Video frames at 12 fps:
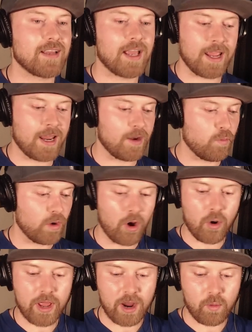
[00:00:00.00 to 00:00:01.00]

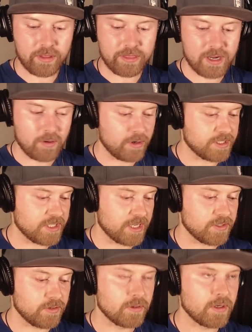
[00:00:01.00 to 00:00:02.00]
One thing I wanted to say
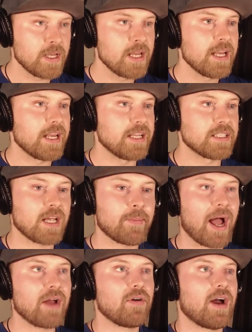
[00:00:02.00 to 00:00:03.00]
too is,
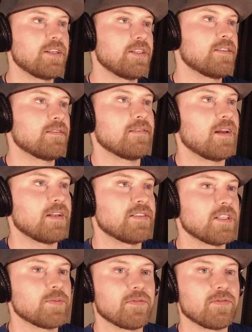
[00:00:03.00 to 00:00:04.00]
I
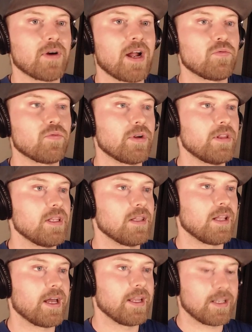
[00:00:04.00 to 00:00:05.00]
said this before, I really
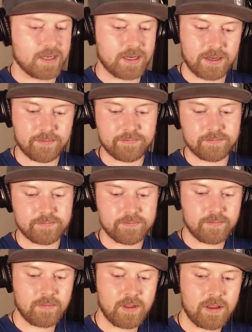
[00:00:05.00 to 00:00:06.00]
like,
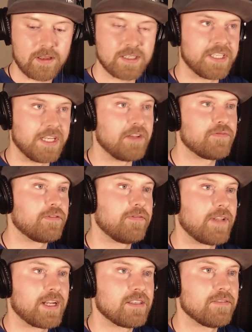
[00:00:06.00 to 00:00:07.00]

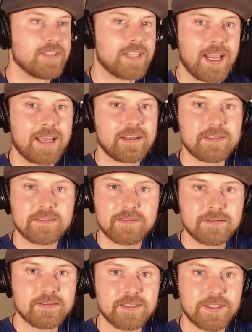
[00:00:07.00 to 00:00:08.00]
self-reflective Danny,
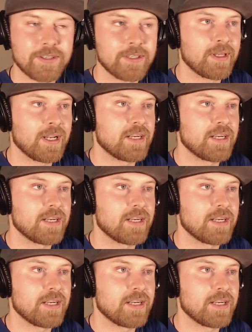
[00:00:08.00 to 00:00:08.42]
you know what I mean?